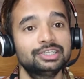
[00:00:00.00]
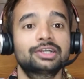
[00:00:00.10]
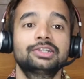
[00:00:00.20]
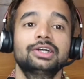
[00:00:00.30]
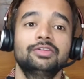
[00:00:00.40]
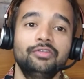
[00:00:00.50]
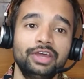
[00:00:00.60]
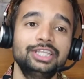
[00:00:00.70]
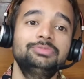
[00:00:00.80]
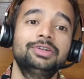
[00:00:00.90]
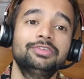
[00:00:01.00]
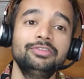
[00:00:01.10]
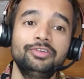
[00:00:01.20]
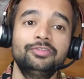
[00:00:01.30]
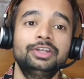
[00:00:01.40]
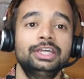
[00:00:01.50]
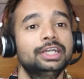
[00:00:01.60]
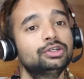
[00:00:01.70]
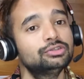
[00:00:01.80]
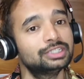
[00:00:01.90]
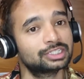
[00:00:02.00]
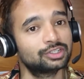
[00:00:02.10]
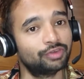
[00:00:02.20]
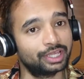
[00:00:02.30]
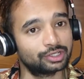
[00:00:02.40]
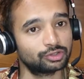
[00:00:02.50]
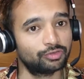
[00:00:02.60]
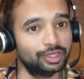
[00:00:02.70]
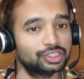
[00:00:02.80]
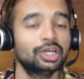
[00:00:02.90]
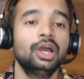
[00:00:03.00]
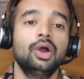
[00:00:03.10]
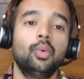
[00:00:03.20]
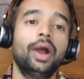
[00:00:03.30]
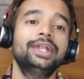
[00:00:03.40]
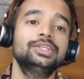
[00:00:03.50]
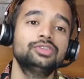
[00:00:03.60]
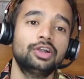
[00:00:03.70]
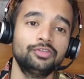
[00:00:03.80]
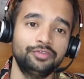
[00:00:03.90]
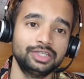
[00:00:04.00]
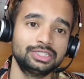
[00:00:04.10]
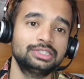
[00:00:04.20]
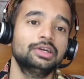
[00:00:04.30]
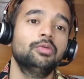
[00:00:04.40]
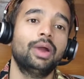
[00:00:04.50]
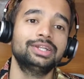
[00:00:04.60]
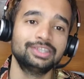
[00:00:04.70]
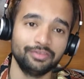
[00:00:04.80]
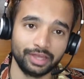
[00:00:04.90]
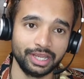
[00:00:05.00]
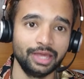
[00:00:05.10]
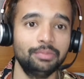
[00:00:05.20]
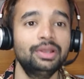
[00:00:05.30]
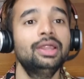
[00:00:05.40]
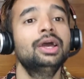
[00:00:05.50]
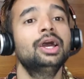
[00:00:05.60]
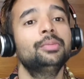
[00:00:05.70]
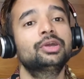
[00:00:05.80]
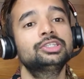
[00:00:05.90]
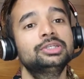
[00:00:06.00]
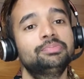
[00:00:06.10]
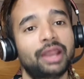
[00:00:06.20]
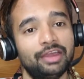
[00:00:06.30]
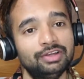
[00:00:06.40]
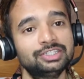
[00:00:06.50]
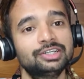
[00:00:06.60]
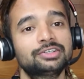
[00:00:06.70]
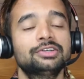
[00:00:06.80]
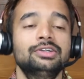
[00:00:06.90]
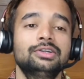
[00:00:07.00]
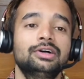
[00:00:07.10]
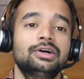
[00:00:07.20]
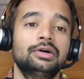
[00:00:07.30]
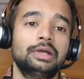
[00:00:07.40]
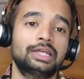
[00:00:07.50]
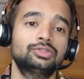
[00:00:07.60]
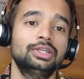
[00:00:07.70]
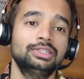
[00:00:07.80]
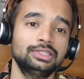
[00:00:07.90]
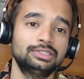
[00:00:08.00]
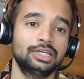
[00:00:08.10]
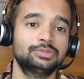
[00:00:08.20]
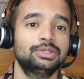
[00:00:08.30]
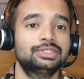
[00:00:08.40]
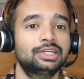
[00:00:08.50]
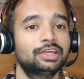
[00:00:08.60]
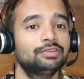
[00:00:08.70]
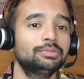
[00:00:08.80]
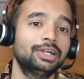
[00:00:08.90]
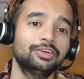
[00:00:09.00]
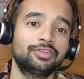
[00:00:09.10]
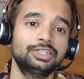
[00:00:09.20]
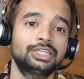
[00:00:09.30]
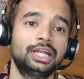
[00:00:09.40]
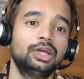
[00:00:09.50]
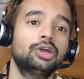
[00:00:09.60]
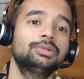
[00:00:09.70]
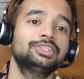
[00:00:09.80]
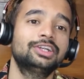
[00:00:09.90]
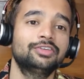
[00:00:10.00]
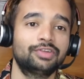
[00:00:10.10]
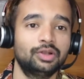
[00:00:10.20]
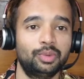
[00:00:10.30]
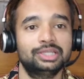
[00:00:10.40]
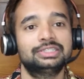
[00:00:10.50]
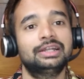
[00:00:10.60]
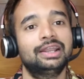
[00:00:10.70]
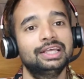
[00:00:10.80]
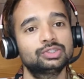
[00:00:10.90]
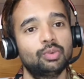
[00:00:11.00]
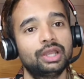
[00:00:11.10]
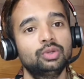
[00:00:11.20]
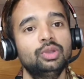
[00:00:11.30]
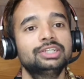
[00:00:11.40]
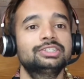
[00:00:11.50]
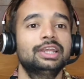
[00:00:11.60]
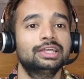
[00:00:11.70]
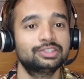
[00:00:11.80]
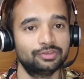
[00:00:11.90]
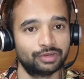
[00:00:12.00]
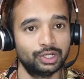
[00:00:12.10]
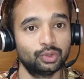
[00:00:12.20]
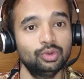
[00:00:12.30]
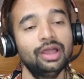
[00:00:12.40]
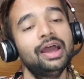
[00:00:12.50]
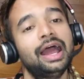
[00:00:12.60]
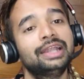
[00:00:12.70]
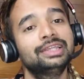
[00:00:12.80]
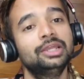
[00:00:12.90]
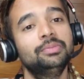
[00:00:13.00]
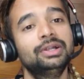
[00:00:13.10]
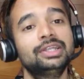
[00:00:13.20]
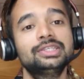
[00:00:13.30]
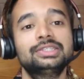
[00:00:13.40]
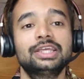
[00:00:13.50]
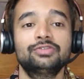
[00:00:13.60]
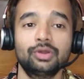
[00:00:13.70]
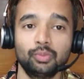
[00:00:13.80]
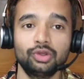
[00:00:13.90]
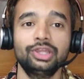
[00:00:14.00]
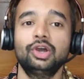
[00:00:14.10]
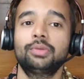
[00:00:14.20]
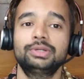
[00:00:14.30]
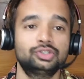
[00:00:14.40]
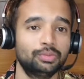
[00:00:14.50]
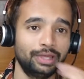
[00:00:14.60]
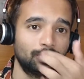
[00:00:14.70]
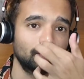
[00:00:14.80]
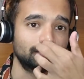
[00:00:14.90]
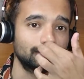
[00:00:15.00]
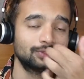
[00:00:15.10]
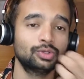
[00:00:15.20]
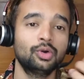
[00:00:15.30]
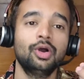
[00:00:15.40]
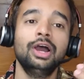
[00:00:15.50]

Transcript: sector varies between 58 to 65 years of age why it is not fixed why it's a variable because in private sector uh, actually these judgments are given by different state governments in a different way central has one rule and state has a different rule and the liberty is there for both the governments to make rules so